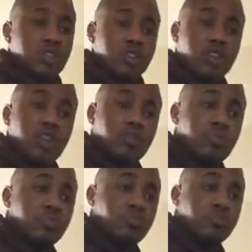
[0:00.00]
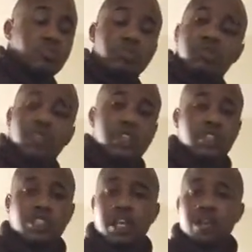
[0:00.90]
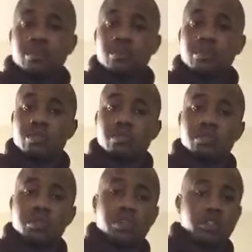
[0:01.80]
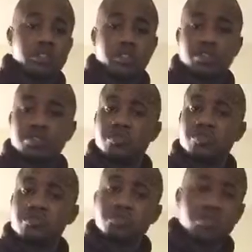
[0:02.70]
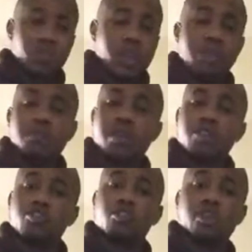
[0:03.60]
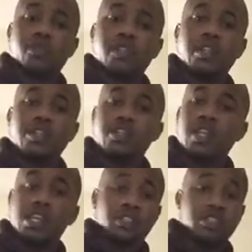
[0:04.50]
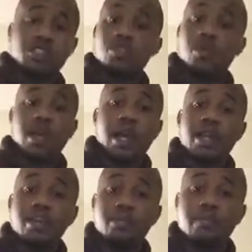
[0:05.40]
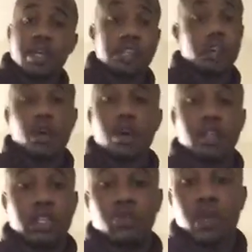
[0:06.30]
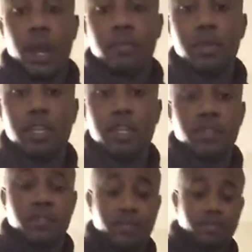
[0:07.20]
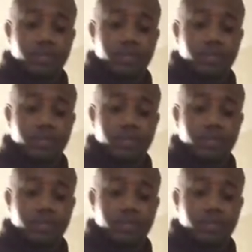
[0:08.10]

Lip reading: just help the village out, because you can't break a strong village, and that's just the way I am. That's what I believe.